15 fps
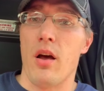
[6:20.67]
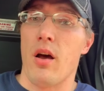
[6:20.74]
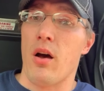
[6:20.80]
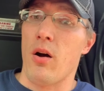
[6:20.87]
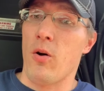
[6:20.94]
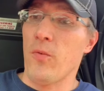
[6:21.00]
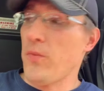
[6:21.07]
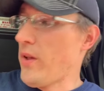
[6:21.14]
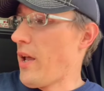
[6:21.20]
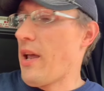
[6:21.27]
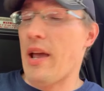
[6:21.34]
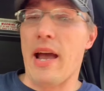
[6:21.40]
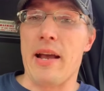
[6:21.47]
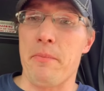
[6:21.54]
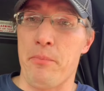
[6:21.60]
Hopefully
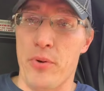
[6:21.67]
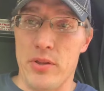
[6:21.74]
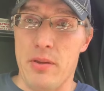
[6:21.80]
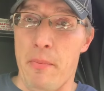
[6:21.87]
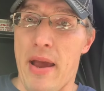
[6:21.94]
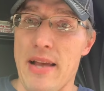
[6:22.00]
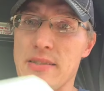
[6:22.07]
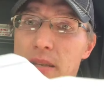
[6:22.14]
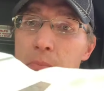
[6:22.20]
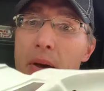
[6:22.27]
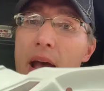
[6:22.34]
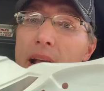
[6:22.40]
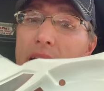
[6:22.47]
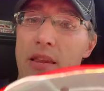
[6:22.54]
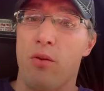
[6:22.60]
I can put the masking
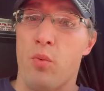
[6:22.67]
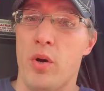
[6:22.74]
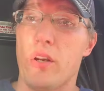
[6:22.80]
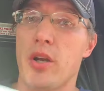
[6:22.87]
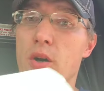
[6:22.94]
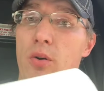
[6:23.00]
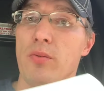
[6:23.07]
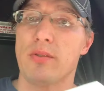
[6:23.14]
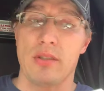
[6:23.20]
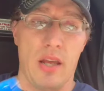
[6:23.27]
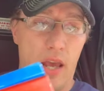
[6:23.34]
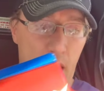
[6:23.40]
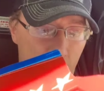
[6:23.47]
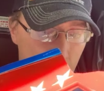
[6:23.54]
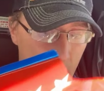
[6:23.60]
back on the windows
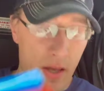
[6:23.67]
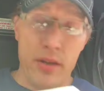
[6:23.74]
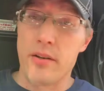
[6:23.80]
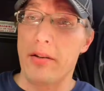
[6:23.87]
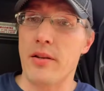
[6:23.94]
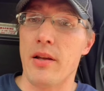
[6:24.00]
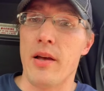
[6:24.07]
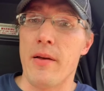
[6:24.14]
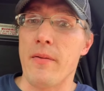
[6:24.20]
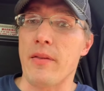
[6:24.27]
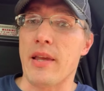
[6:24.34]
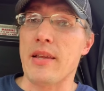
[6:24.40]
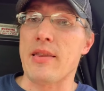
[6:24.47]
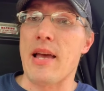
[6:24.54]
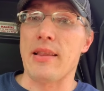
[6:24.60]
and
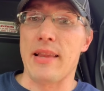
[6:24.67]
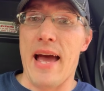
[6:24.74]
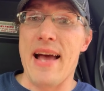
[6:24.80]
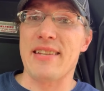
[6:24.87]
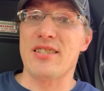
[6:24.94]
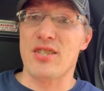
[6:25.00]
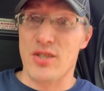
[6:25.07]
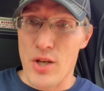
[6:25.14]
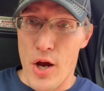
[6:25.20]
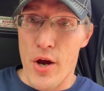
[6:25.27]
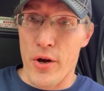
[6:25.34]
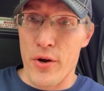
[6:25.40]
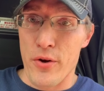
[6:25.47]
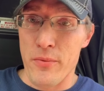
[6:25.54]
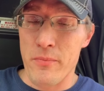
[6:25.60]
get that last
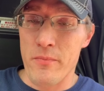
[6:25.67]
star